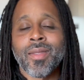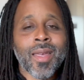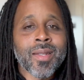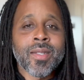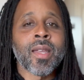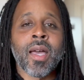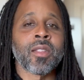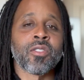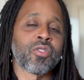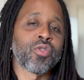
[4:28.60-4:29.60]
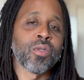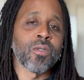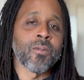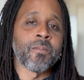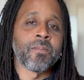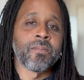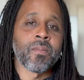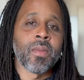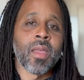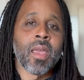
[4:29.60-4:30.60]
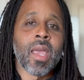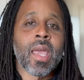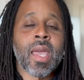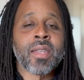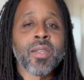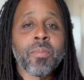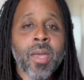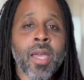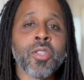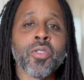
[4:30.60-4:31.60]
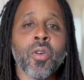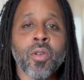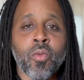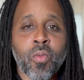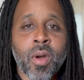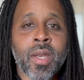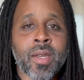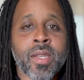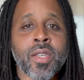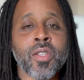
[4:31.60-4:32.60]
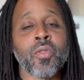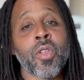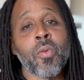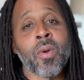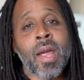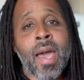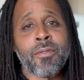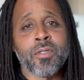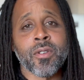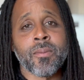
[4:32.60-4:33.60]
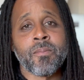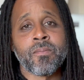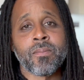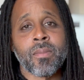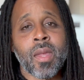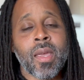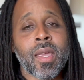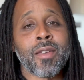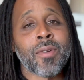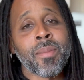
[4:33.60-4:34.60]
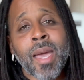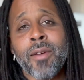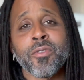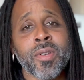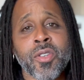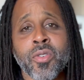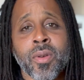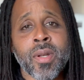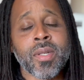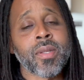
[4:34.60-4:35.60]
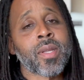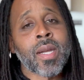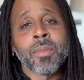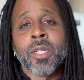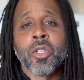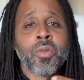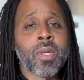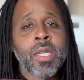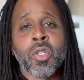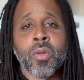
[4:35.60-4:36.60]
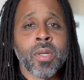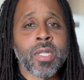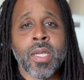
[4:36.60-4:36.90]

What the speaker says: That's not true. It depends on what it is that we're after. If I'm after endurance, then I'm going to do an endurance